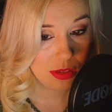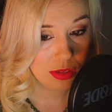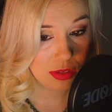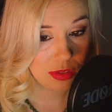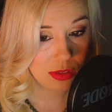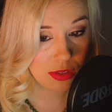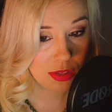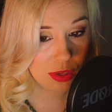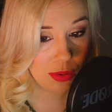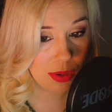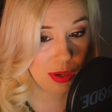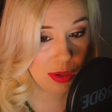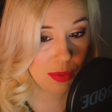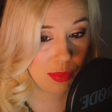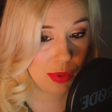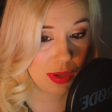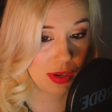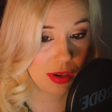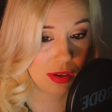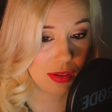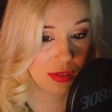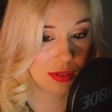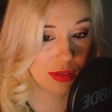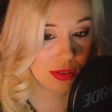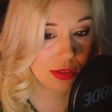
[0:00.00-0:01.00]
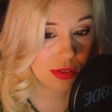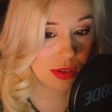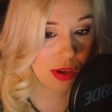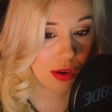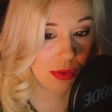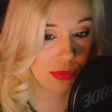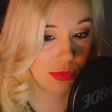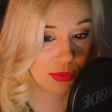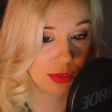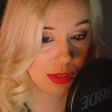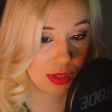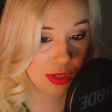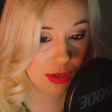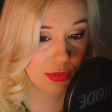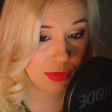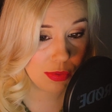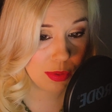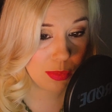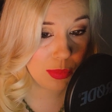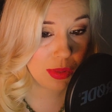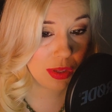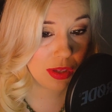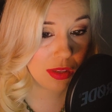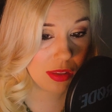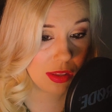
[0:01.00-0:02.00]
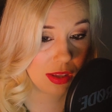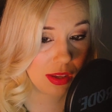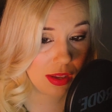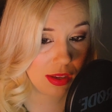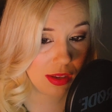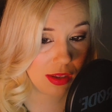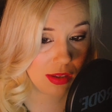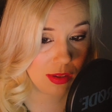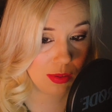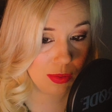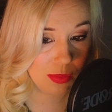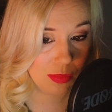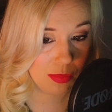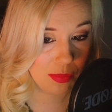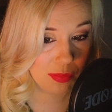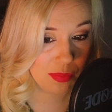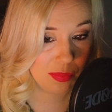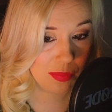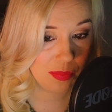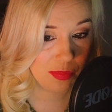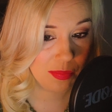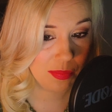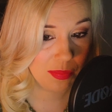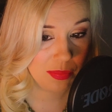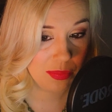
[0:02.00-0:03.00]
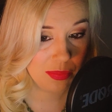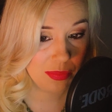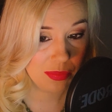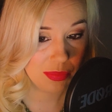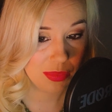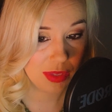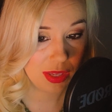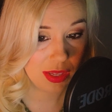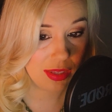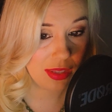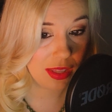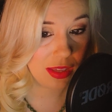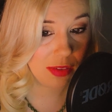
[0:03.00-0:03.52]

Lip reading: So I went on softly from the glade, and